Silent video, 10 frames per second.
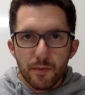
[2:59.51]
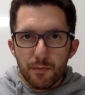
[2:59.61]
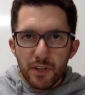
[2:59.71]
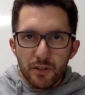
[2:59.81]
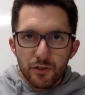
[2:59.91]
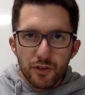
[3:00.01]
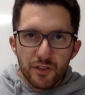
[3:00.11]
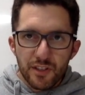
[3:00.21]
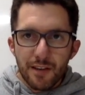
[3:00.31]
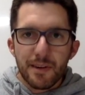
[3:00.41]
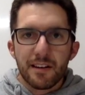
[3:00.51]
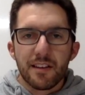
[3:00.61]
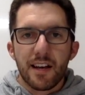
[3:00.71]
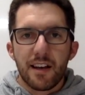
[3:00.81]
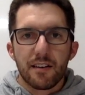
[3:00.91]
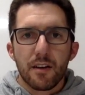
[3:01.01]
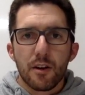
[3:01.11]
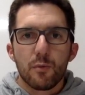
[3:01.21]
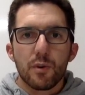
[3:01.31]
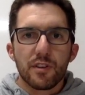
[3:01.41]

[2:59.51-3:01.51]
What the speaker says: pick a student's name out of the hat, what are